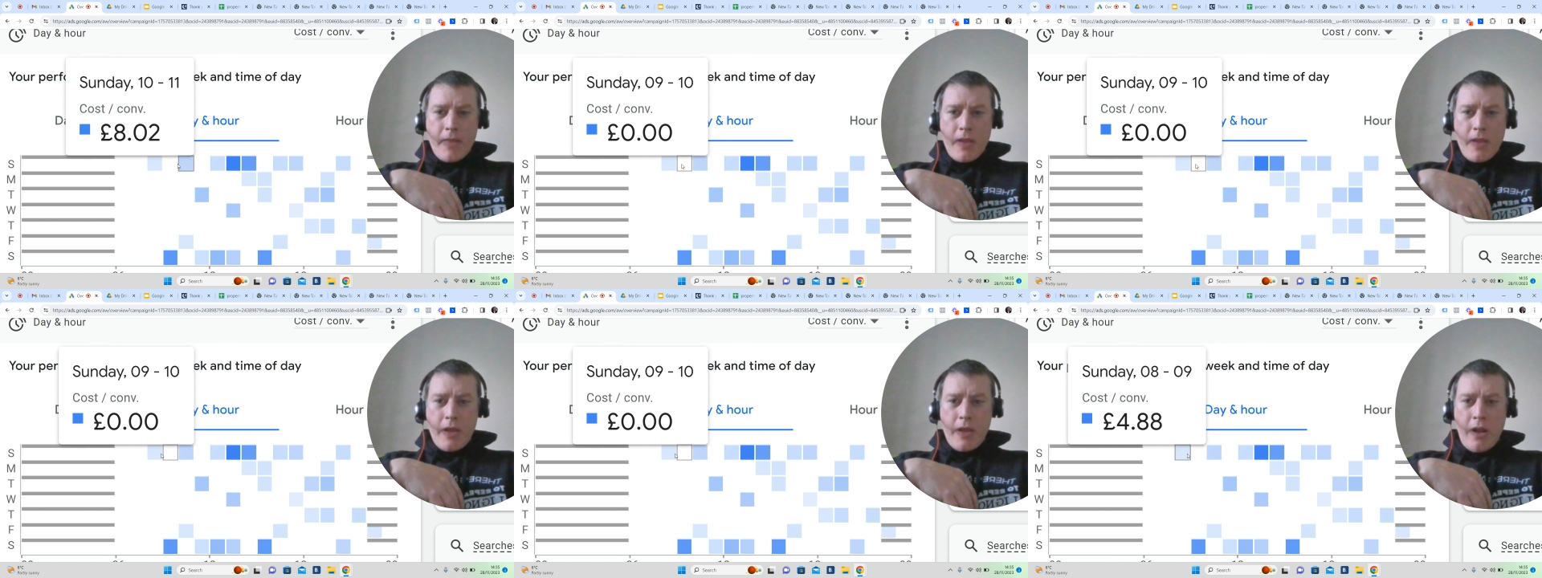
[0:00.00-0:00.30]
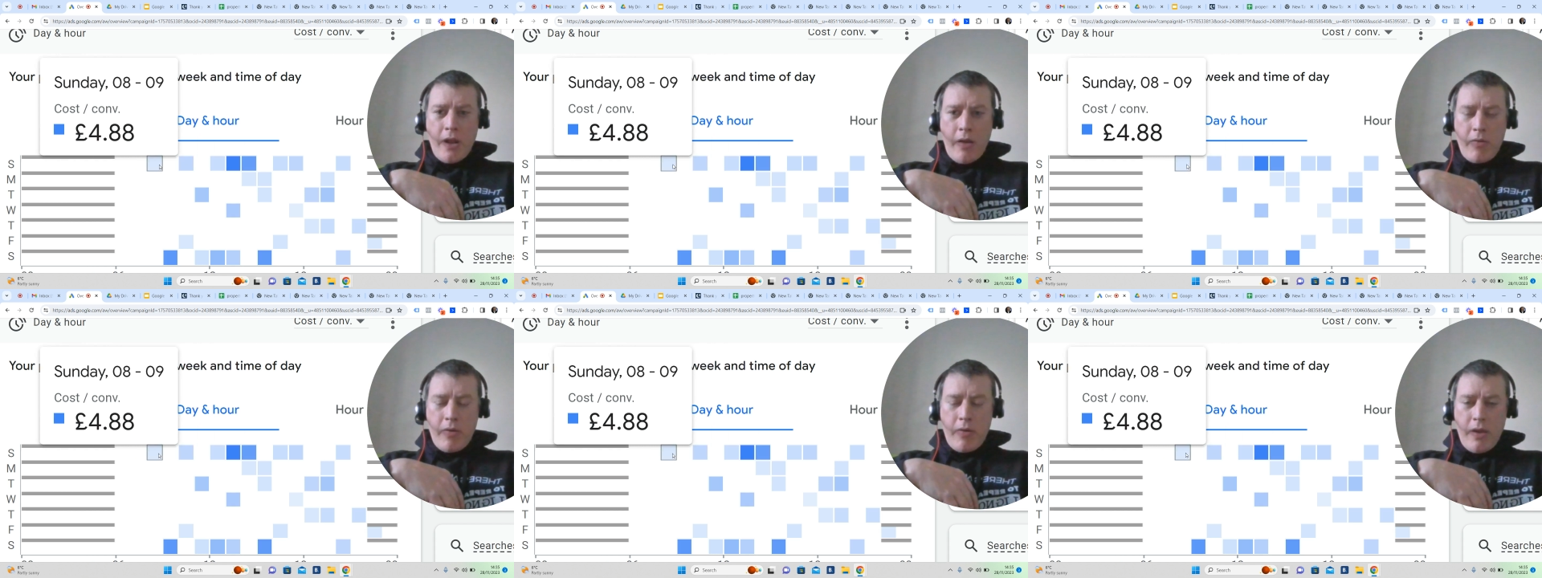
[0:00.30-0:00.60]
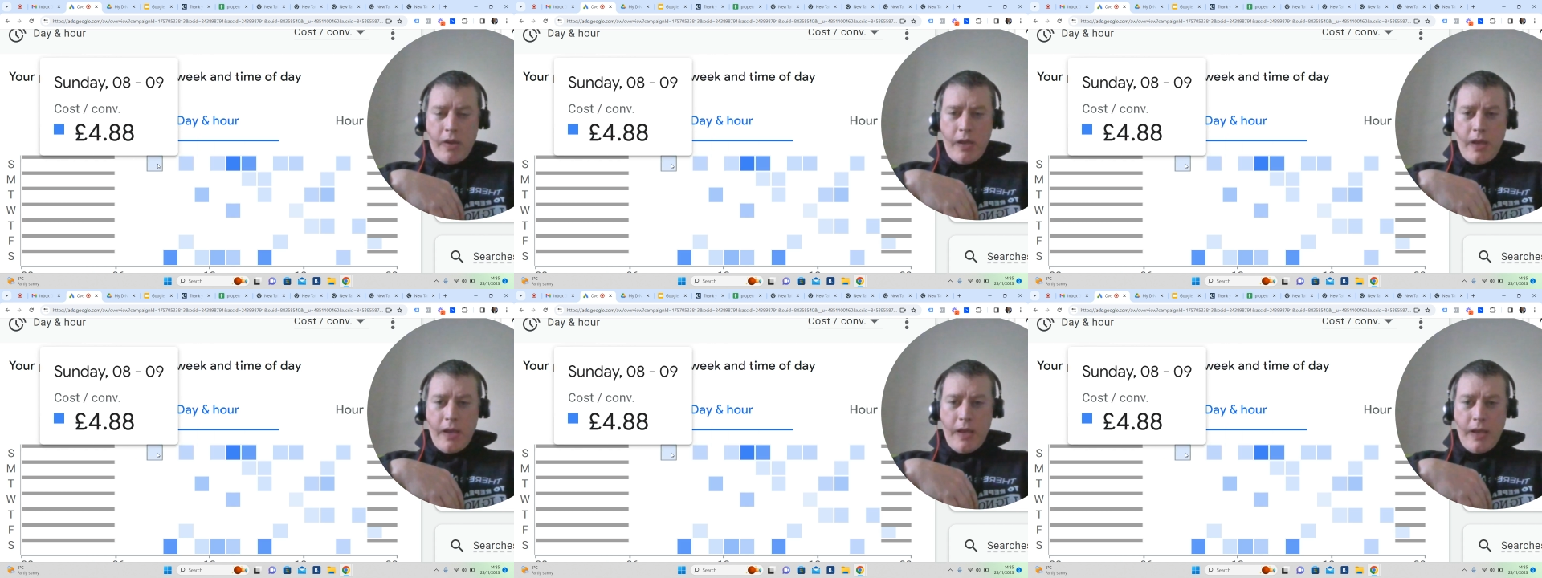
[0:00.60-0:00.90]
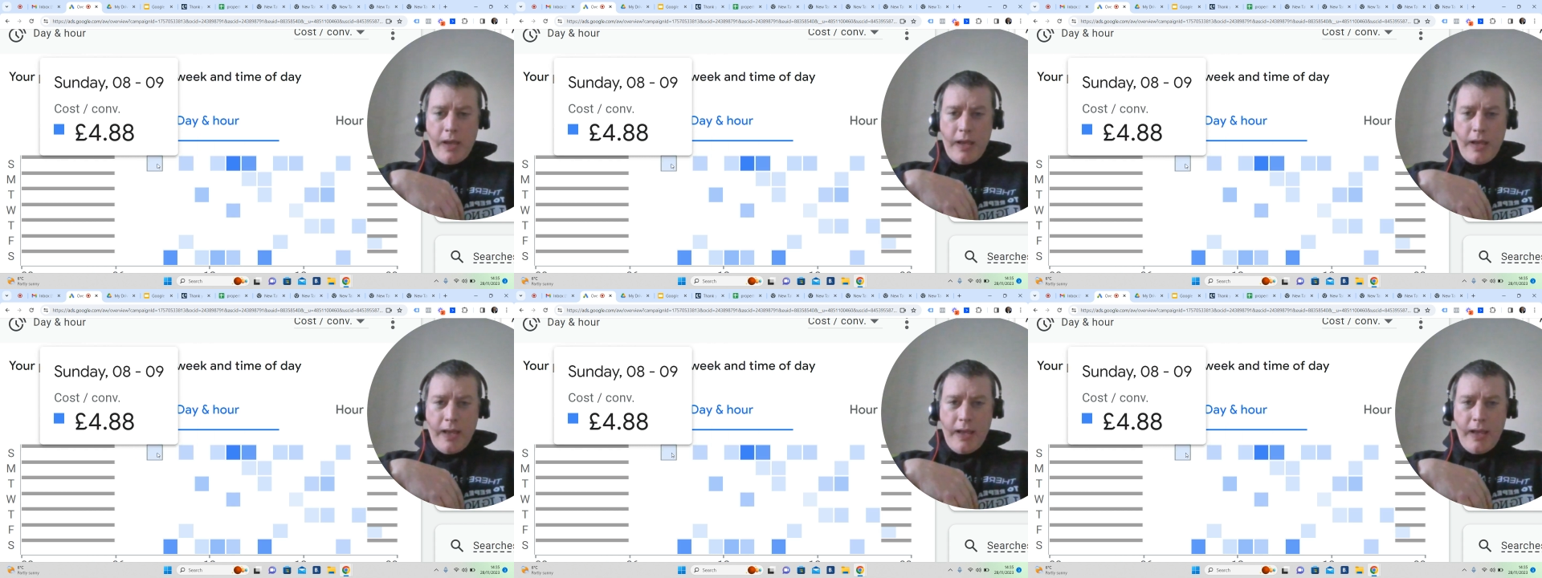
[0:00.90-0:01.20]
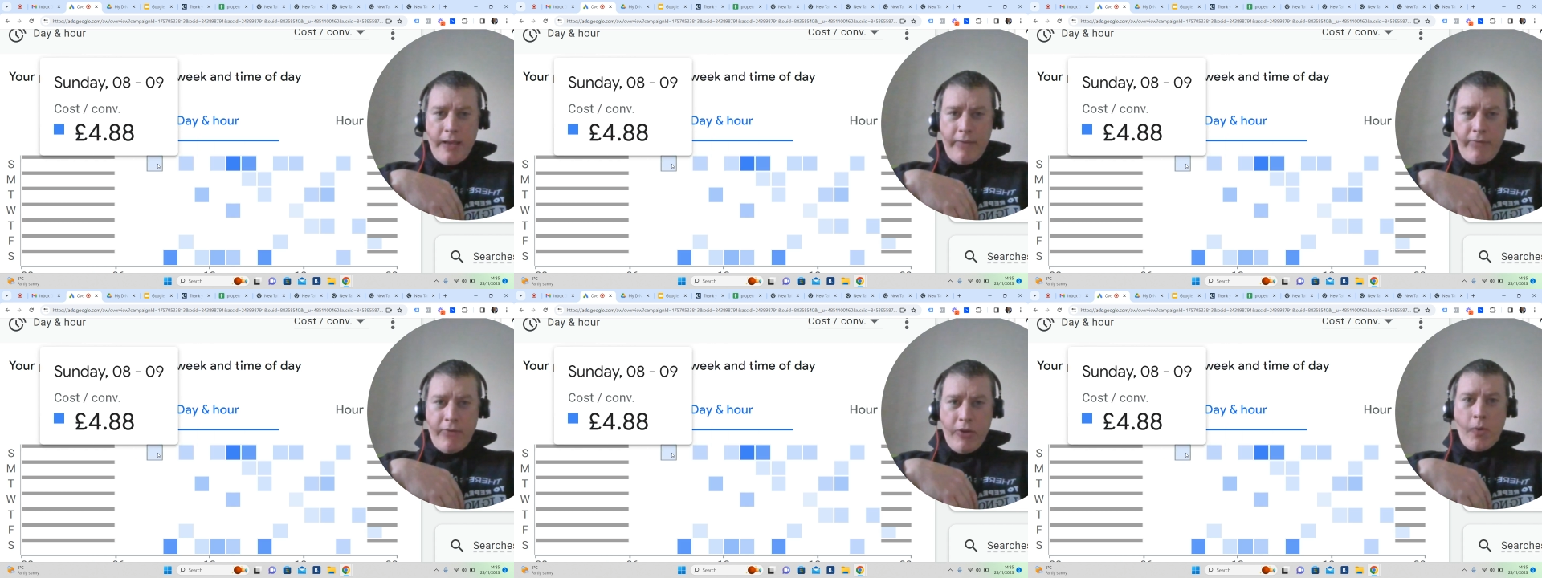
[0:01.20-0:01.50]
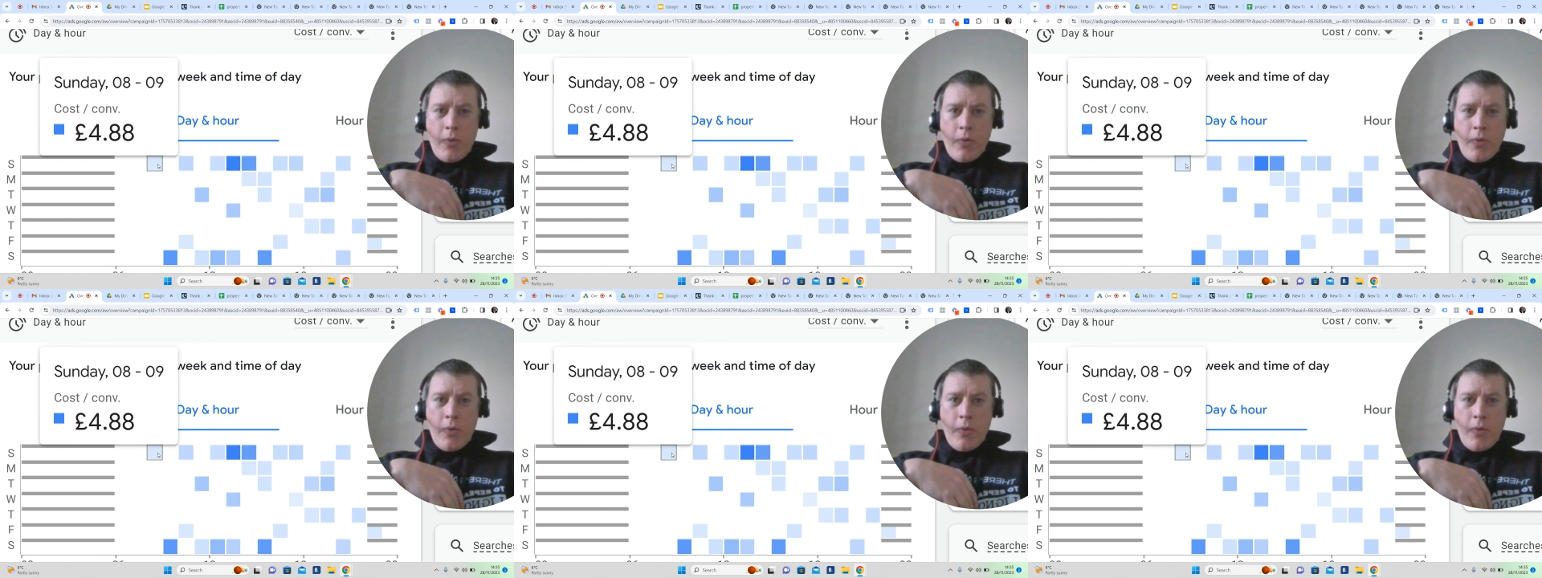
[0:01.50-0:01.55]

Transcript: if you're